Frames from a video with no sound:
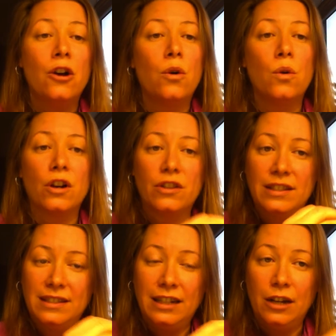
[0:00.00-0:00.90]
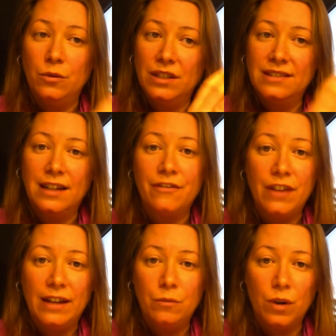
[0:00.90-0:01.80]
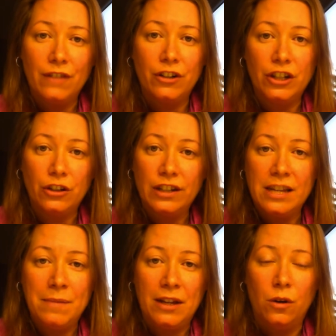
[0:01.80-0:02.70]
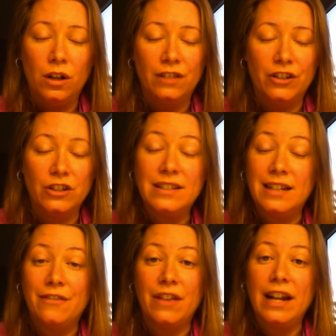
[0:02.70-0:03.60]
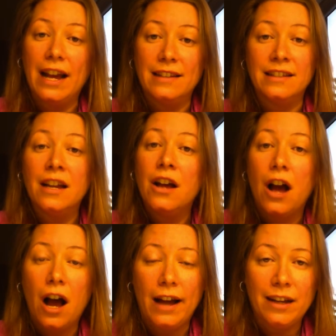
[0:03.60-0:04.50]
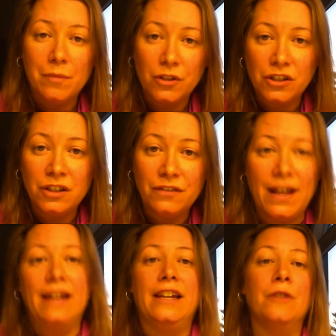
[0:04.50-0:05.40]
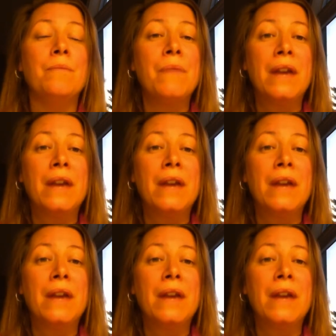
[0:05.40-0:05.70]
or this, the stuff that wherever you're keeping all of your stuff that has high emotional value,